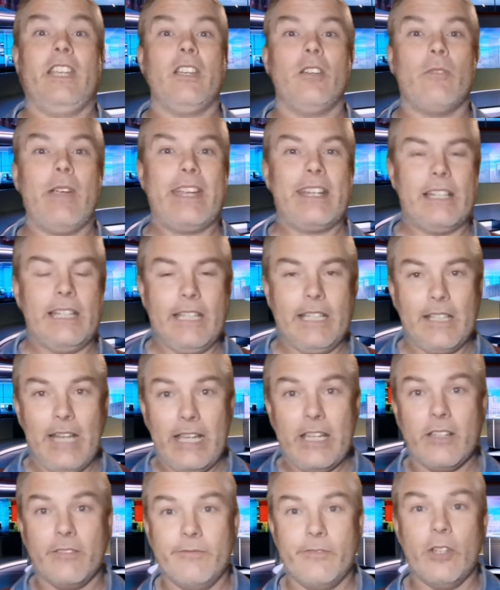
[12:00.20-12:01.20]
it correctly, and
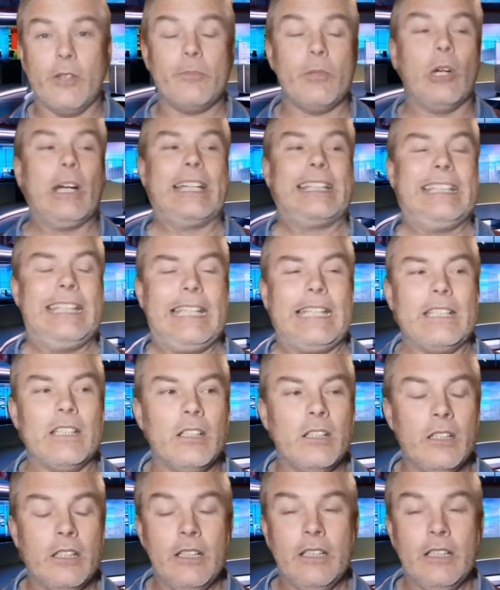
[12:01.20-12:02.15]
they confirmed that I did.